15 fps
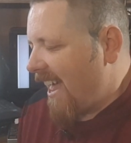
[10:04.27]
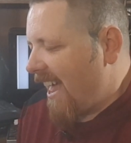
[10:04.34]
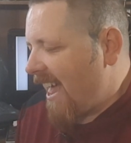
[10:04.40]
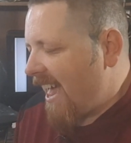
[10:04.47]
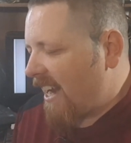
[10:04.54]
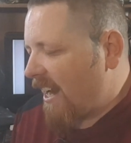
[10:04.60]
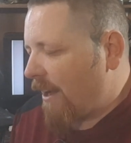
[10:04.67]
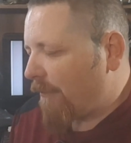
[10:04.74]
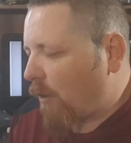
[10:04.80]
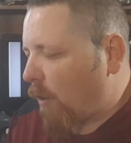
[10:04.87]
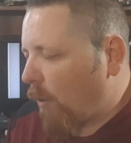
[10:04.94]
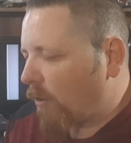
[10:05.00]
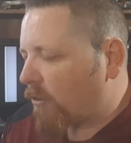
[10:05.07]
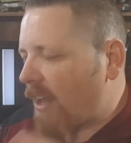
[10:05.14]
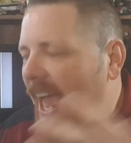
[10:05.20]
And of
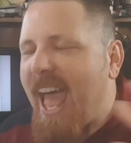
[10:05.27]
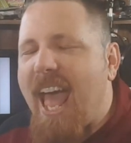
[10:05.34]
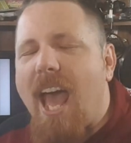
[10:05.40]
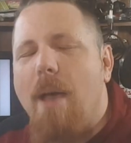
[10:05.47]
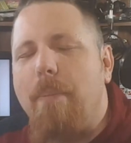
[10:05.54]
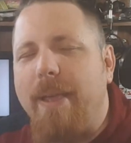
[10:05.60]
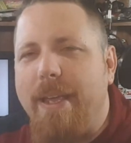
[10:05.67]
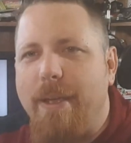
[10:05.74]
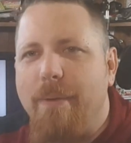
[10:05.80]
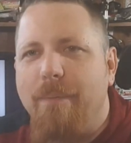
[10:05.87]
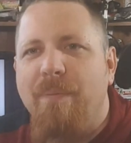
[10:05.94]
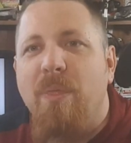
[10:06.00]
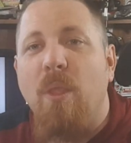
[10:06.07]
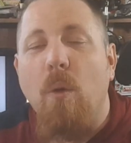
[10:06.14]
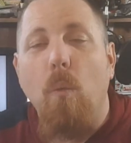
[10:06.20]
course, Abby
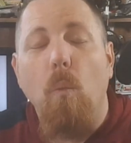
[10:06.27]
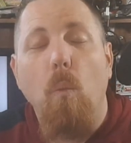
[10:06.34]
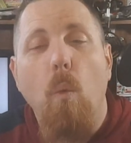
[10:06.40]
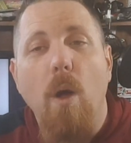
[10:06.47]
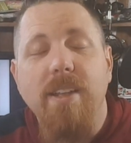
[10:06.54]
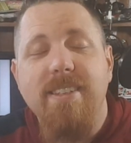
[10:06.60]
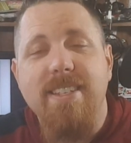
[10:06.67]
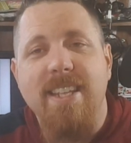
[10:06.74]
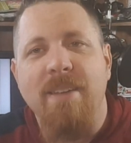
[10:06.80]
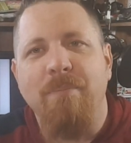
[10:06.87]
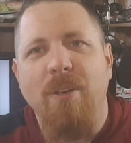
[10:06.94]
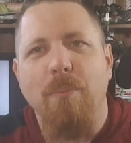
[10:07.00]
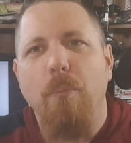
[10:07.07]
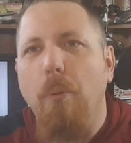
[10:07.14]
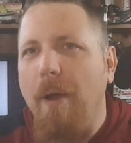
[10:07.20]
wants
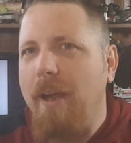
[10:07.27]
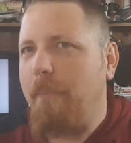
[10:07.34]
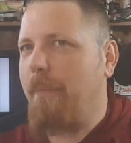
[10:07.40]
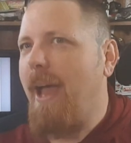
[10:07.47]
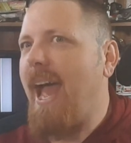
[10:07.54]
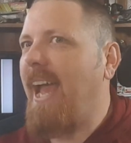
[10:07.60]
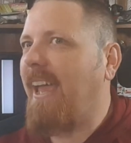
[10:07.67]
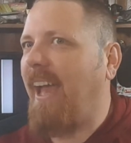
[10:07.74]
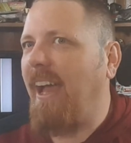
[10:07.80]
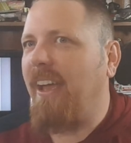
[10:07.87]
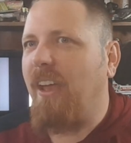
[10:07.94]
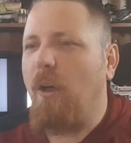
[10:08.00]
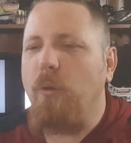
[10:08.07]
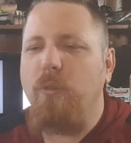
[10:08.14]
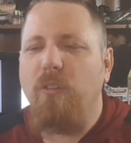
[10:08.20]
them to bring back a
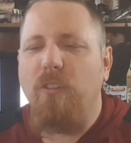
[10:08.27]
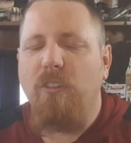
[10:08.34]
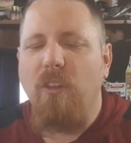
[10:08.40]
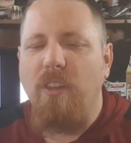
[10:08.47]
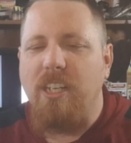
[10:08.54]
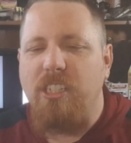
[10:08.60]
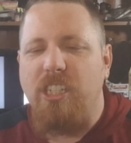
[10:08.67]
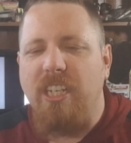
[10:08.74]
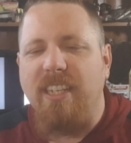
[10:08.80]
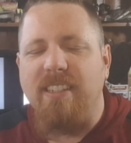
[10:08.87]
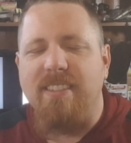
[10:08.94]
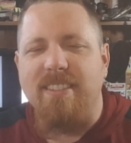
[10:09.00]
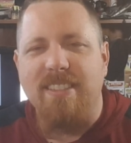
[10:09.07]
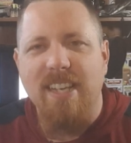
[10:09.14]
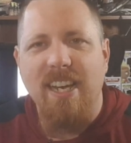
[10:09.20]
ghost so that she
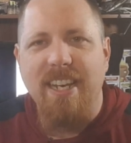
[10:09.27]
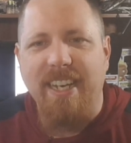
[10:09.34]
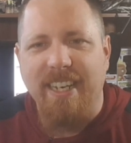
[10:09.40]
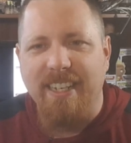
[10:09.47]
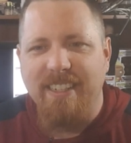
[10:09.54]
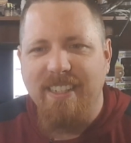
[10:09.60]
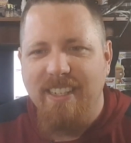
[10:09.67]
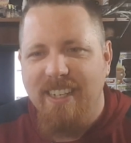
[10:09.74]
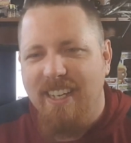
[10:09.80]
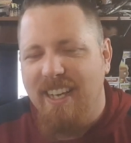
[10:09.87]
can study it.